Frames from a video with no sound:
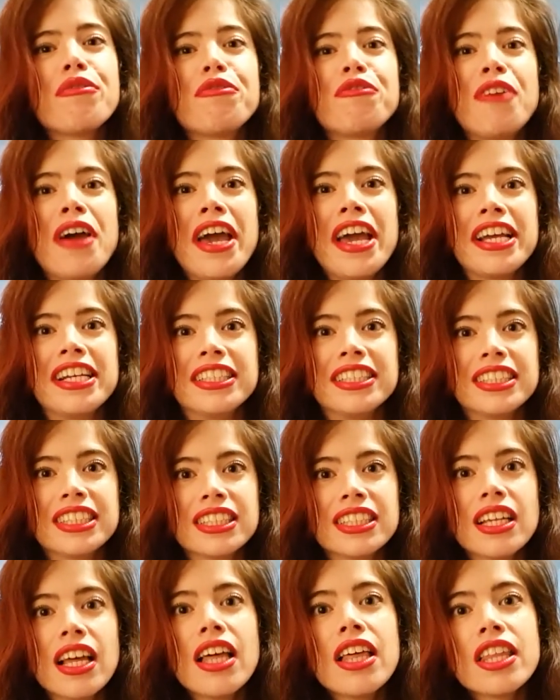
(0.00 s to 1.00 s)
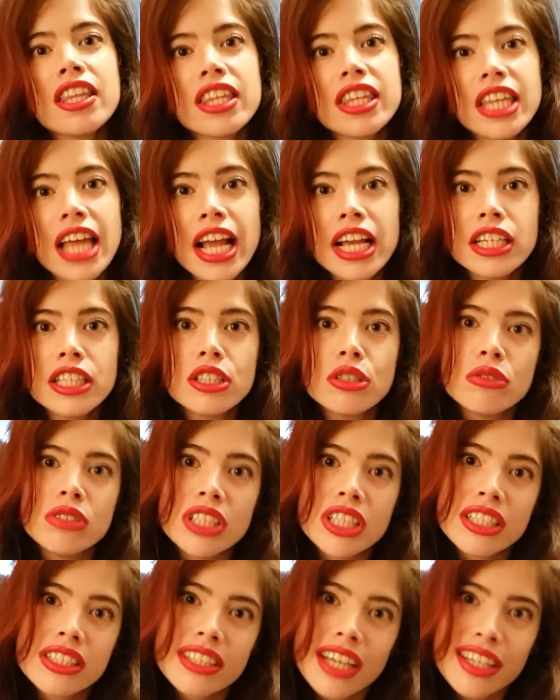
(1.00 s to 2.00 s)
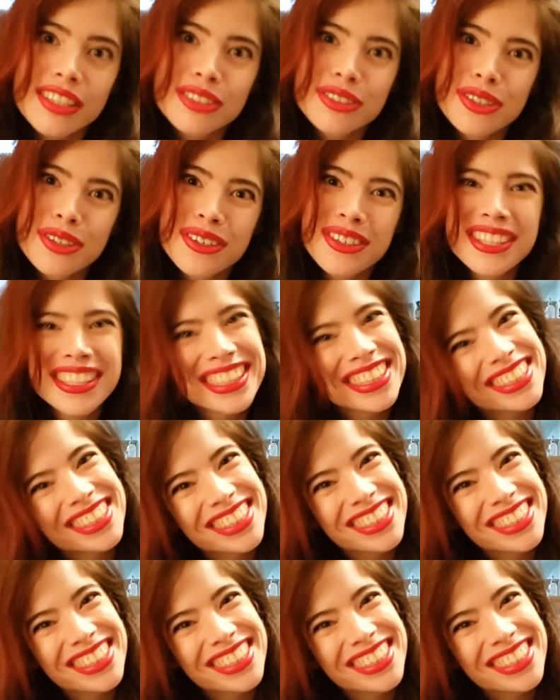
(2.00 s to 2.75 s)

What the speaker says: face. Thank you, dictator.